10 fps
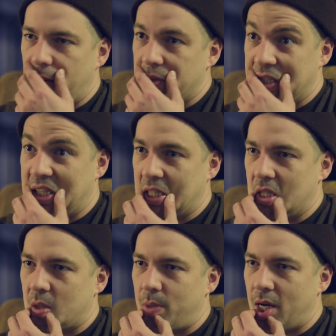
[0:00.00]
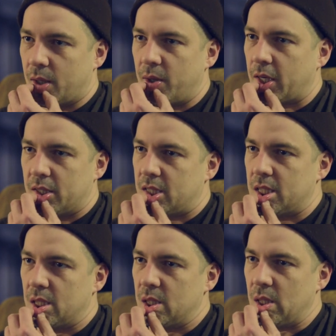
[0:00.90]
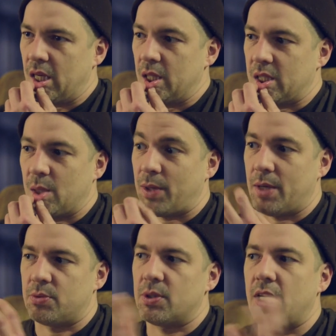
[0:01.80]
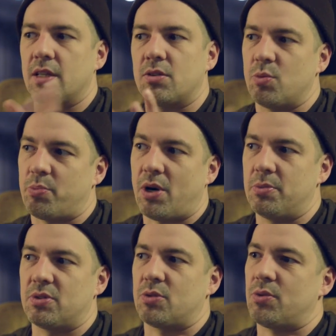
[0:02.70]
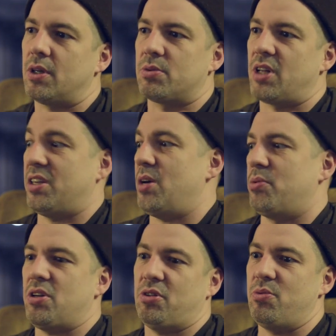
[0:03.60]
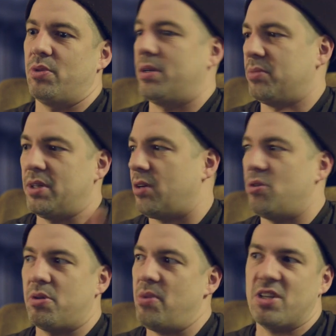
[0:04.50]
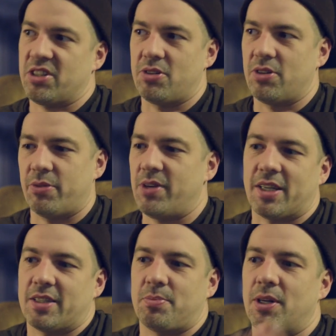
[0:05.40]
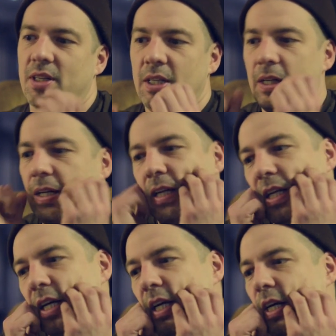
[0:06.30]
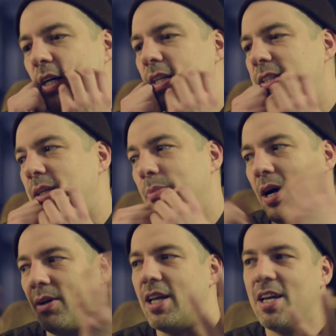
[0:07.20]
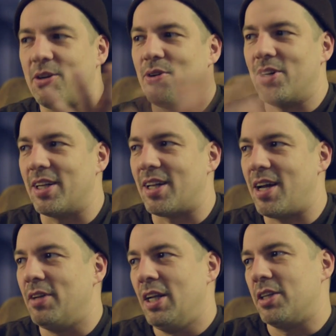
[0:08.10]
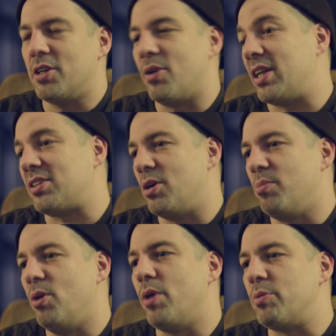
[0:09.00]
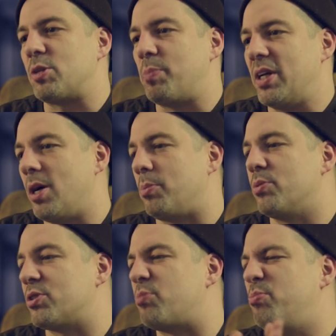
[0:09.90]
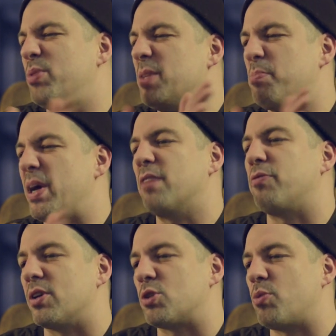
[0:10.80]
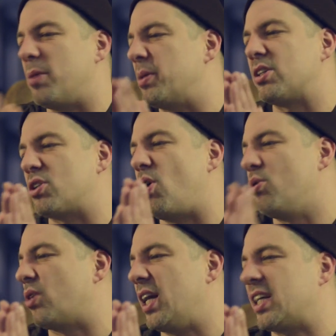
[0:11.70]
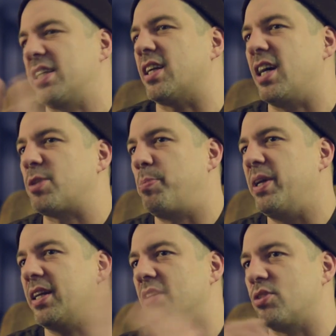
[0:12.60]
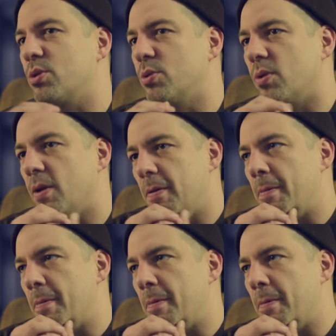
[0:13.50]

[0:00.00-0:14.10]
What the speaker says: I was addicted to buying records, you know, and sometimes we got into problems as well. He was like, yeah, what are you doing? And like, all the money's going in records. But somehow later on in life, you know, at a certain moment when we split up, it was pretty painful as well because the whole collection got split in two.